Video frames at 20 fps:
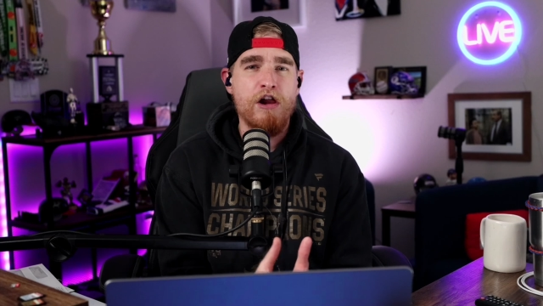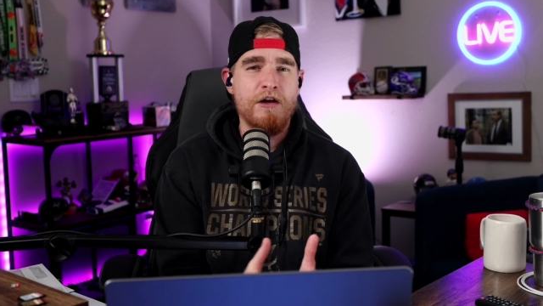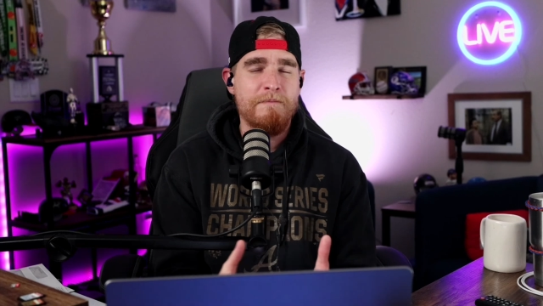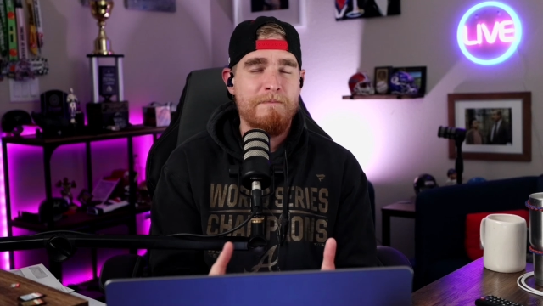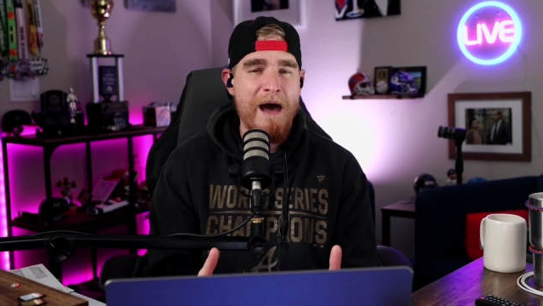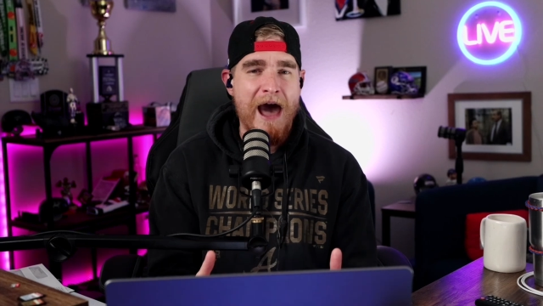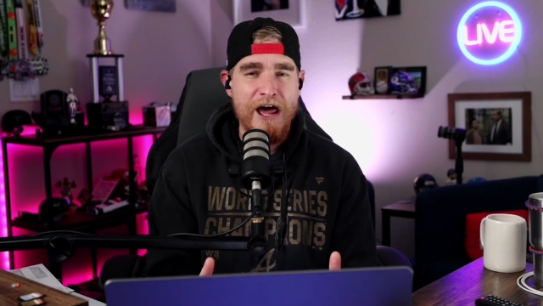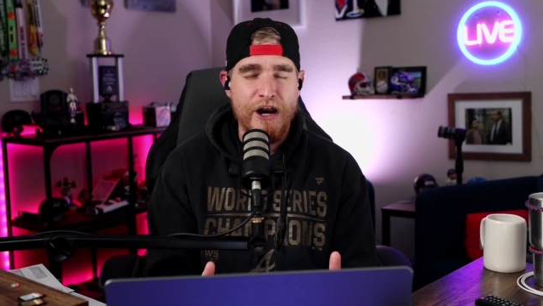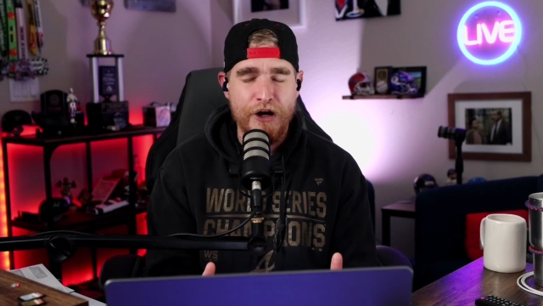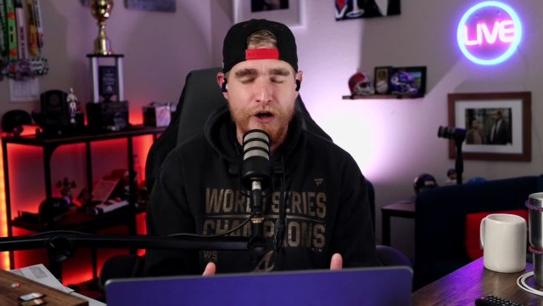
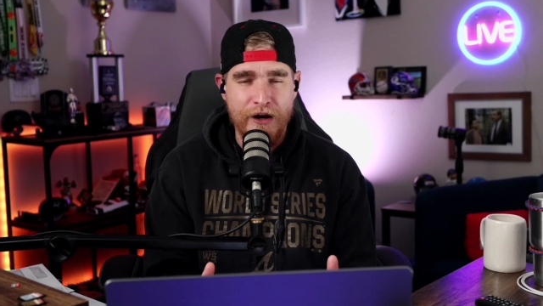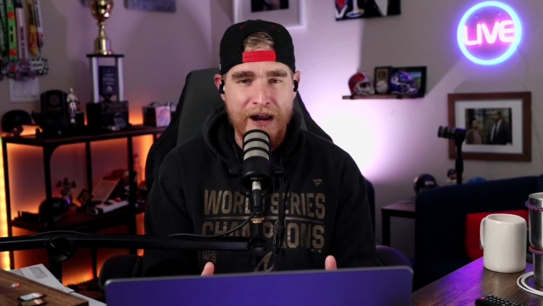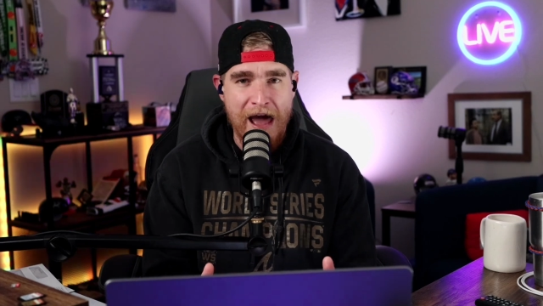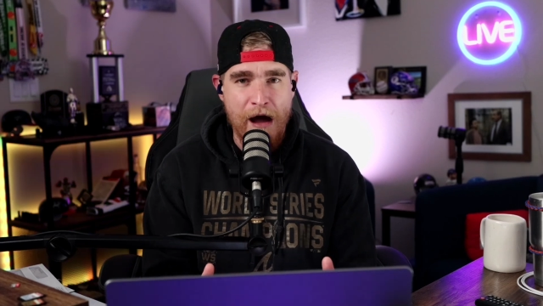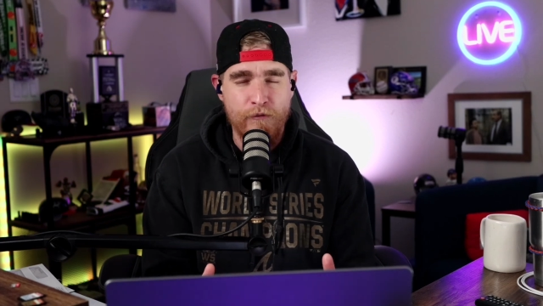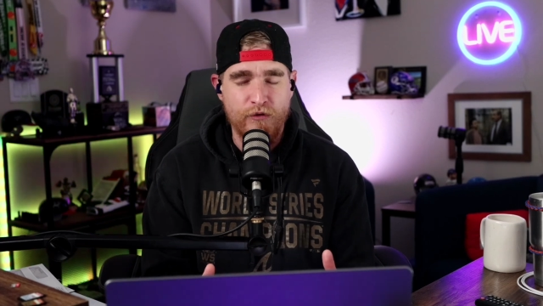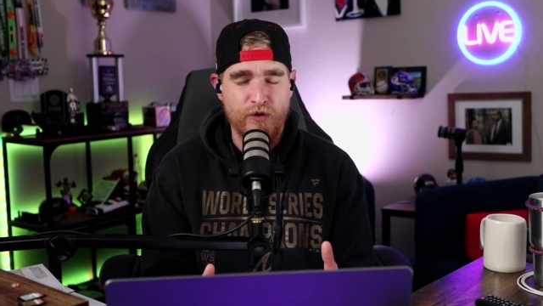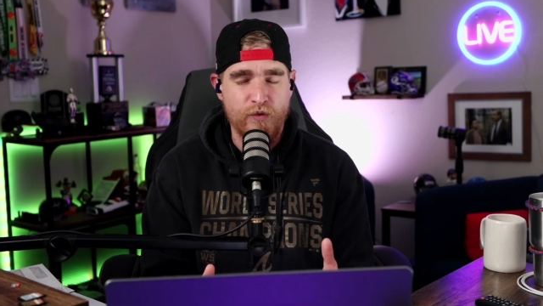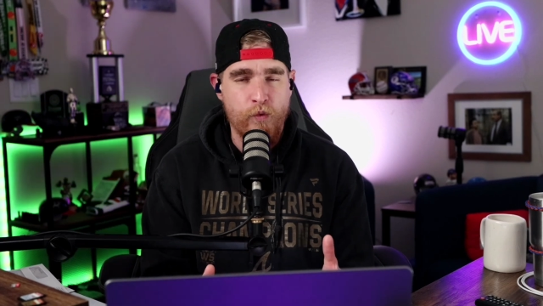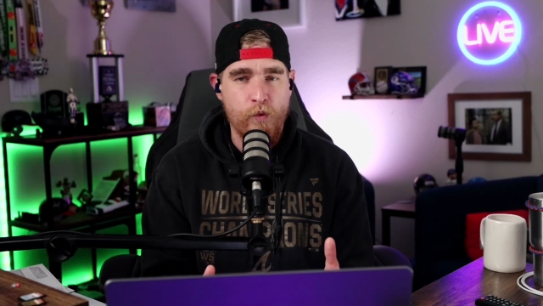battled it out
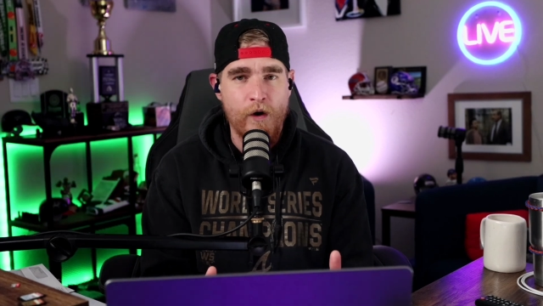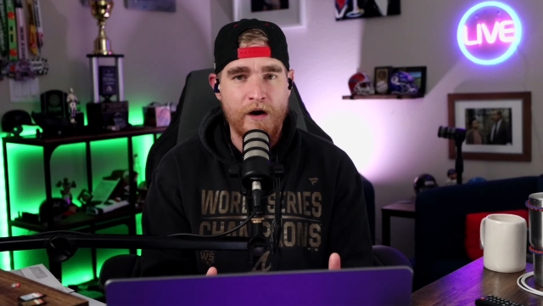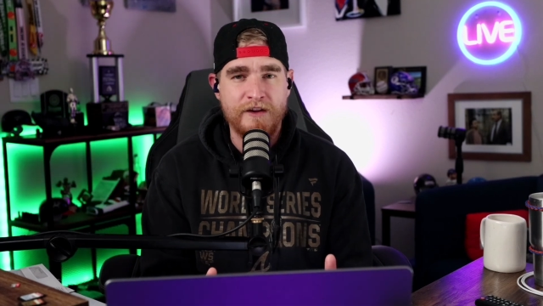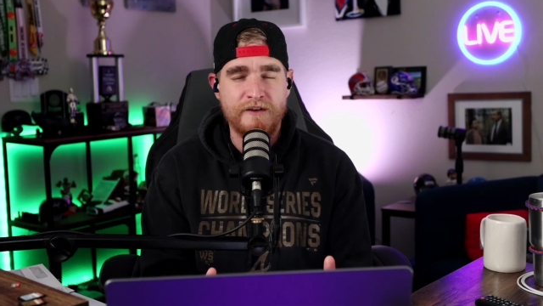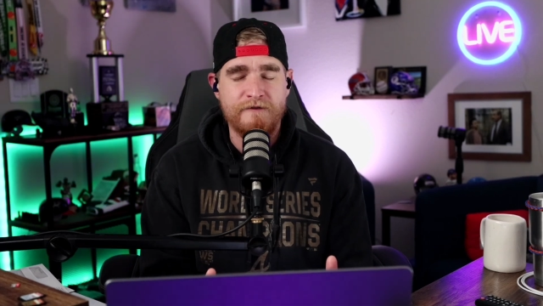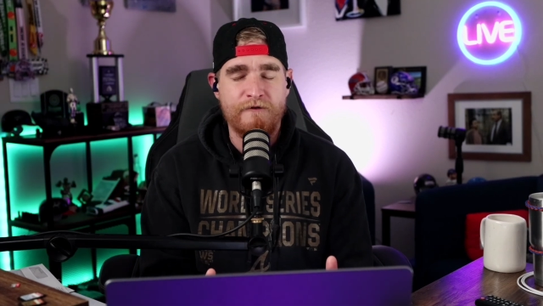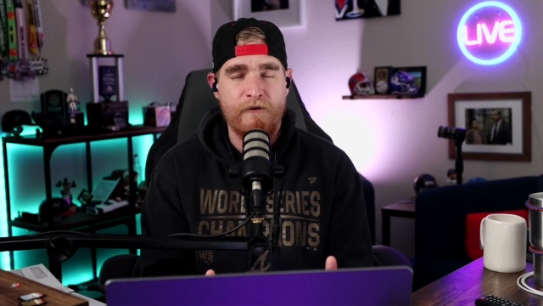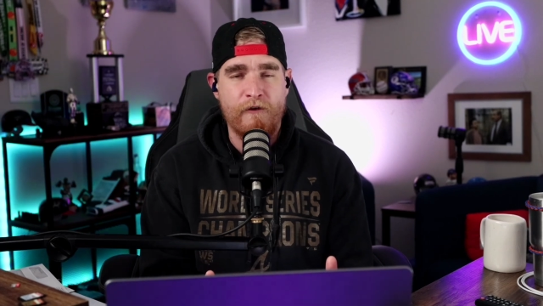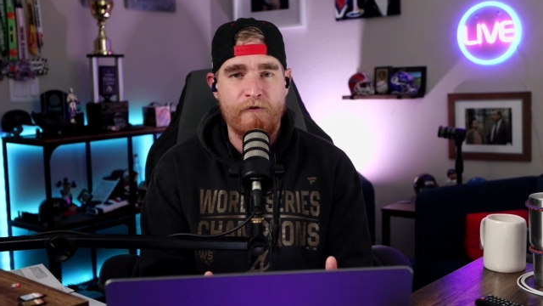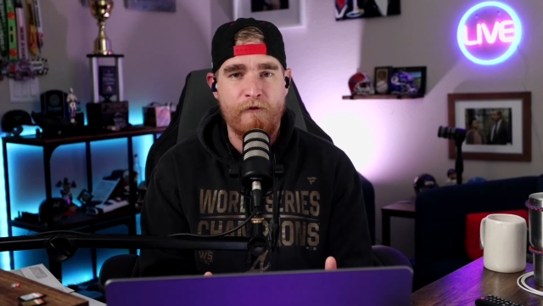with one
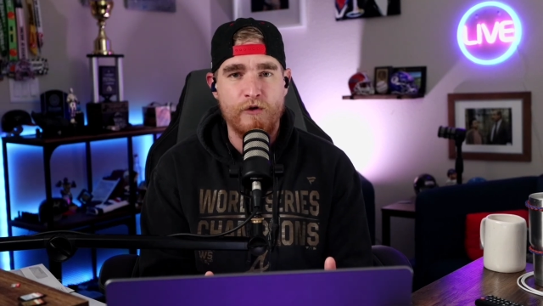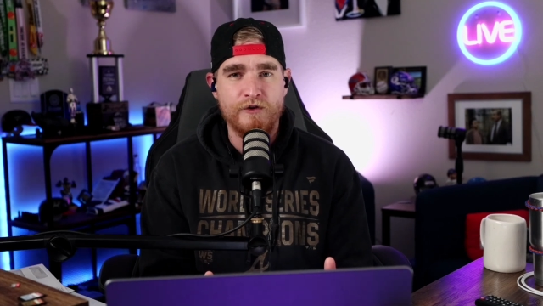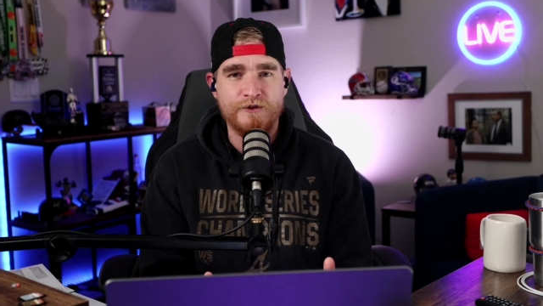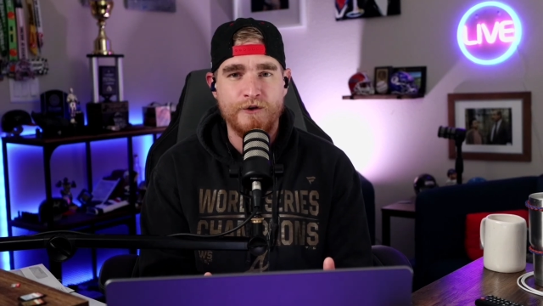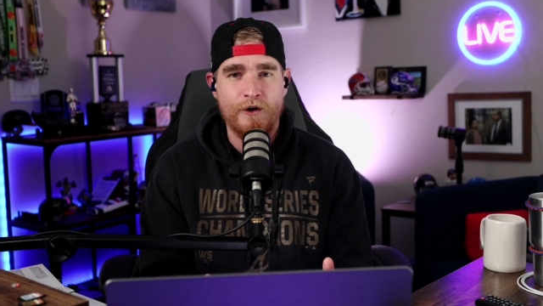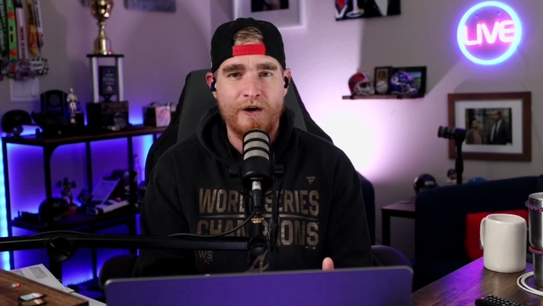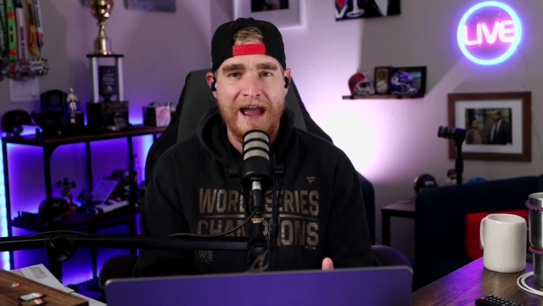4-star